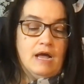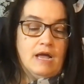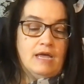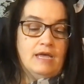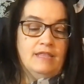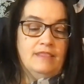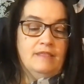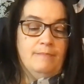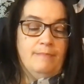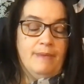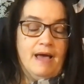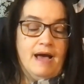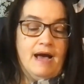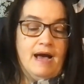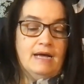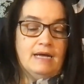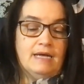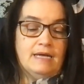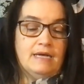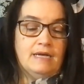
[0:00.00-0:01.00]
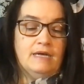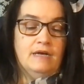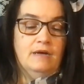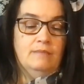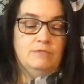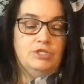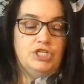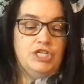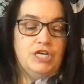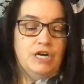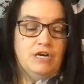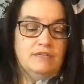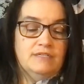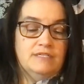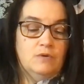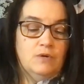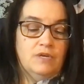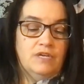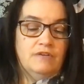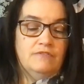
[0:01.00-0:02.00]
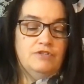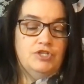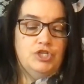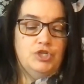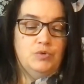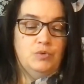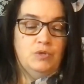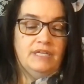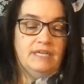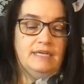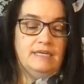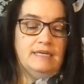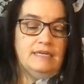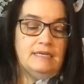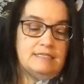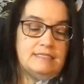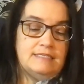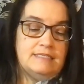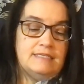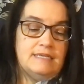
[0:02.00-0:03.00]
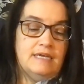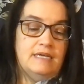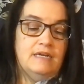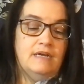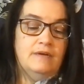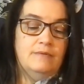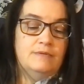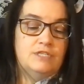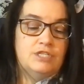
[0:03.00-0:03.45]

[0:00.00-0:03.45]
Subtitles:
in the back. She also gives you links, and